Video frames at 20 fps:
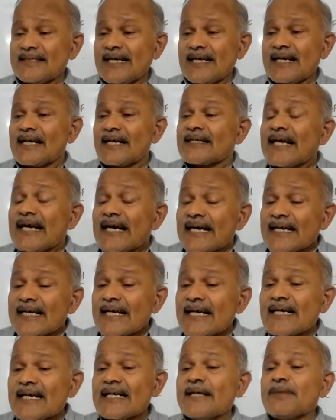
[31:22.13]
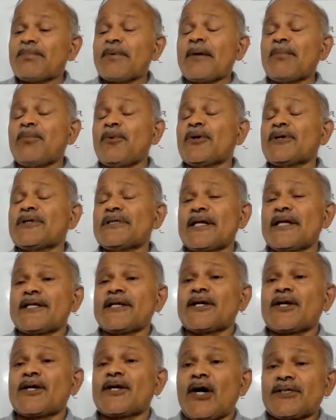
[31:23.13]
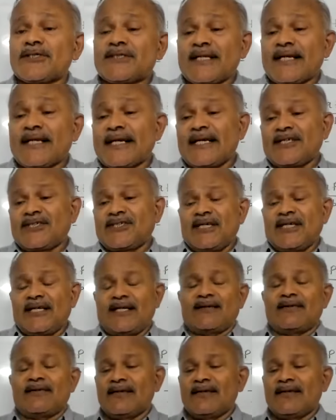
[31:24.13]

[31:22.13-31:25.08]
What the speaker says: they are directly proportional to the concentration,